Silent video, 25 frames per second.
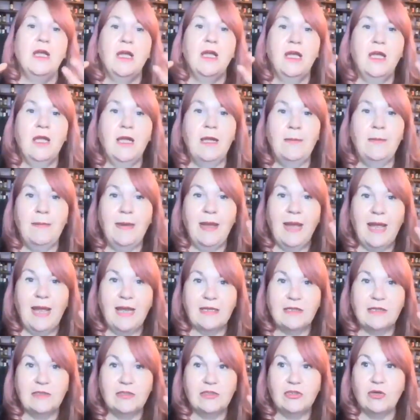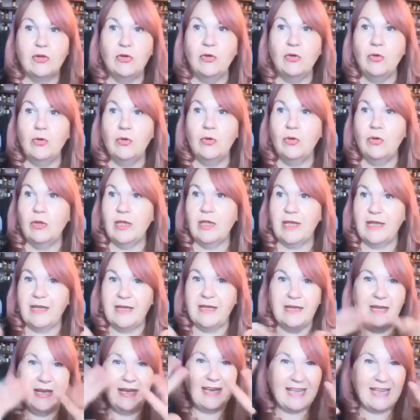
or like